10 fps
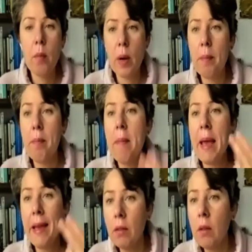my
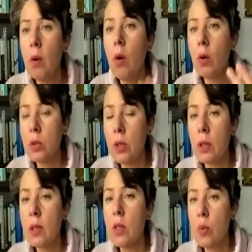main
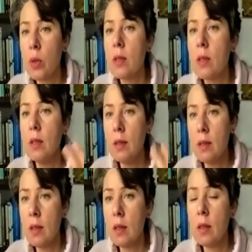contacts with
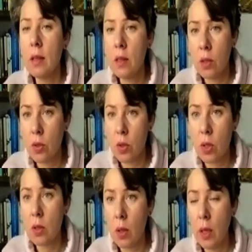
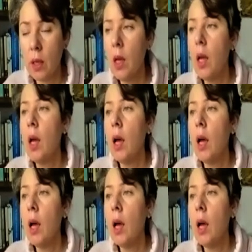xenoestrogens? Okay,